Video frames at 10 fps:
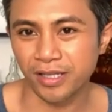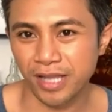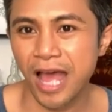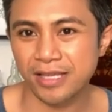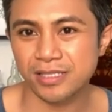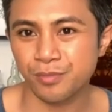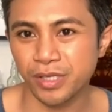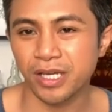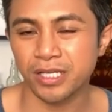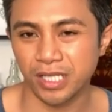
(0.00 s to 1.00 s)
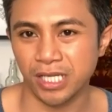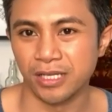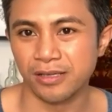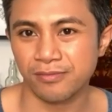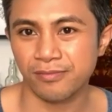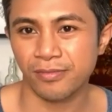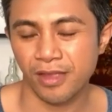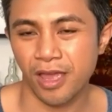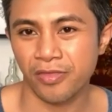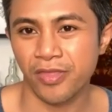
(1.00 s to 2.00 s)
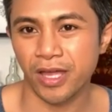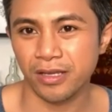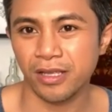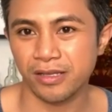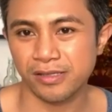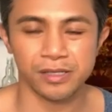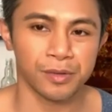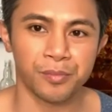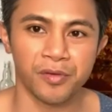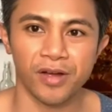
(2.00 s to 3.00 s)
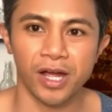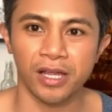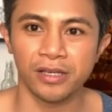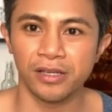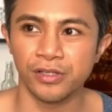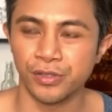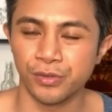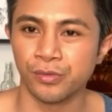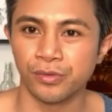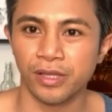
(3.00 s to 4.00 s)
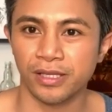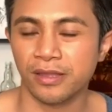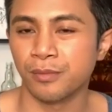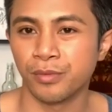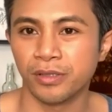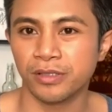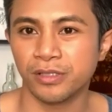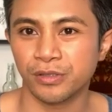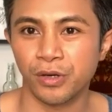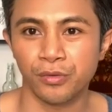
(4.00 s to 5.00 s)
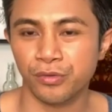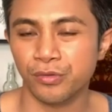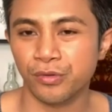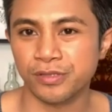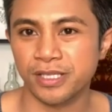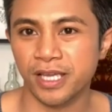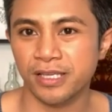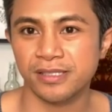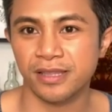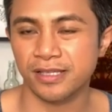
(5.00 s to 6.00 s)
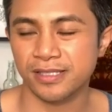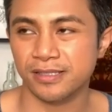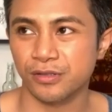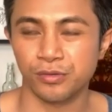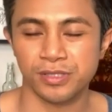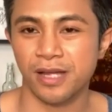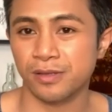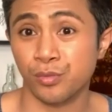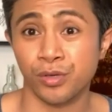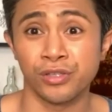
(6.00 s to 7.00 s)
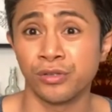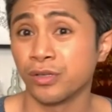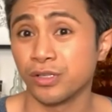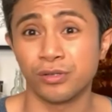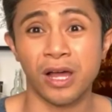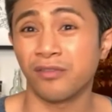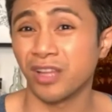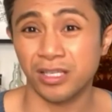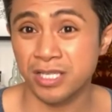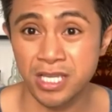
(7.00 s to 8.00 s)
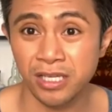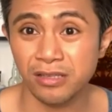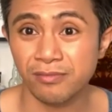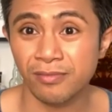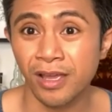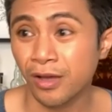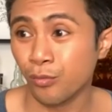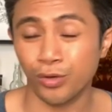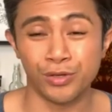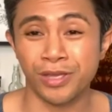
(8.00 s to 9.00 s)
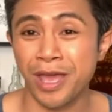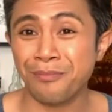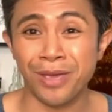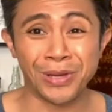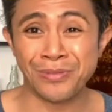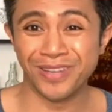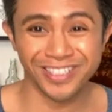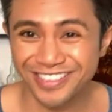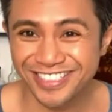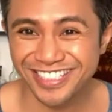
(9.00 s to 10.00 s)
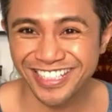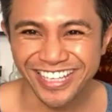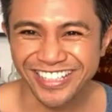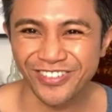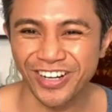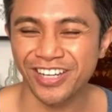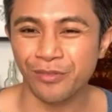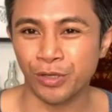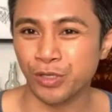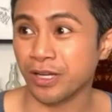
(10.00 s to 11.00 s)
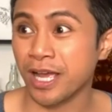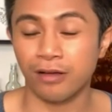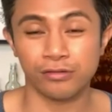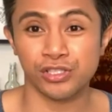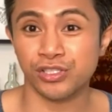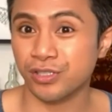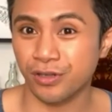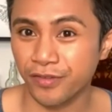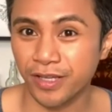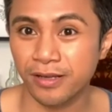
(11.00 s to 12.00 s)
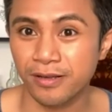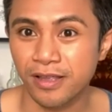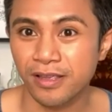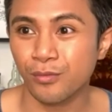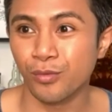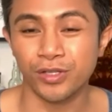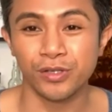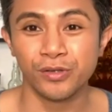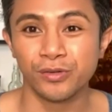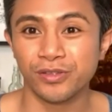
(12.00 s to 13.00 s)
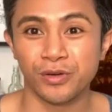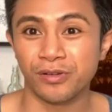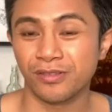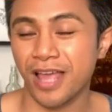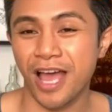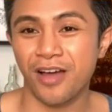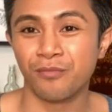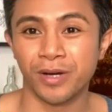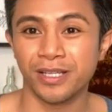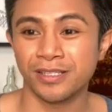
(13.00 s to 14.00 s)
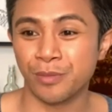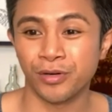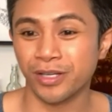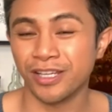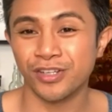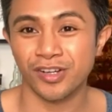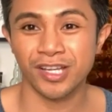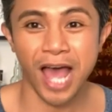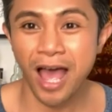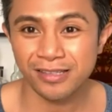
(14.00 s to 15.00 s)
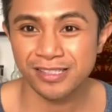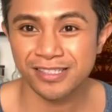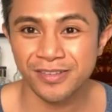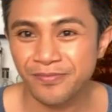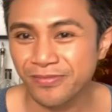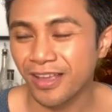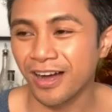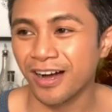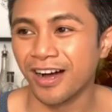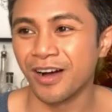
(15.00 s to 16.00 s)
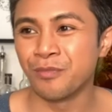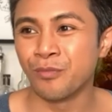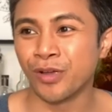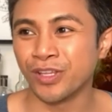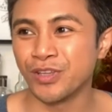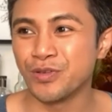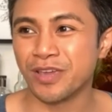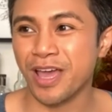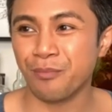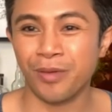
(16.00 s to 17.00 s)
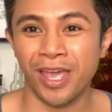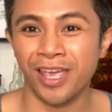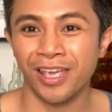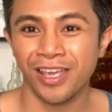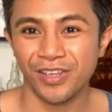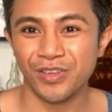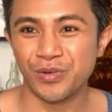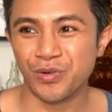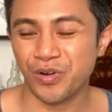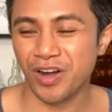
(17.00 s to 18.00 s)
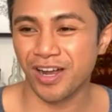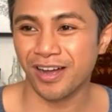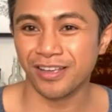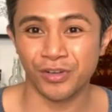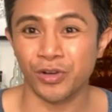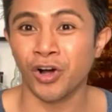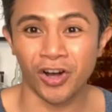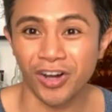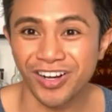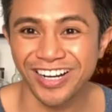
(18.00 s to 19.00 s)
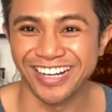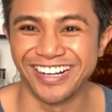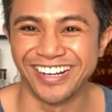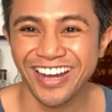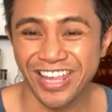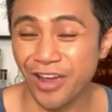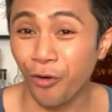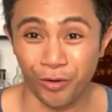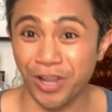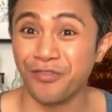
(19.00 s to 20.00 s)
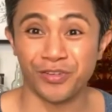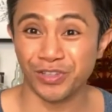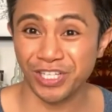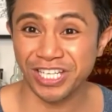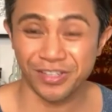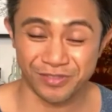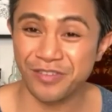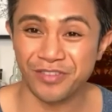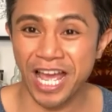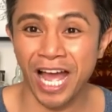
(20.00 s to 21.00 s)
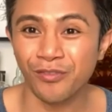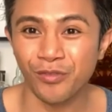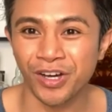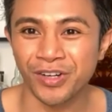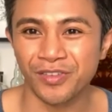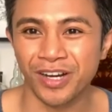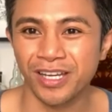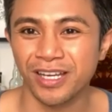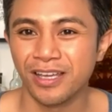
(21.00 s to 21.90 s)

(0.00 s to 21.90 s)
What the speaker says: It has to be a need, and that need is going to provide you like the ability to go through those days and those times where you don't have a lot to eat, where you can't pay your bills, right? When you're couch surfing, when you don't have money to put in your gas, when you can't pay your car, or if you're lucky enough to even have one, right?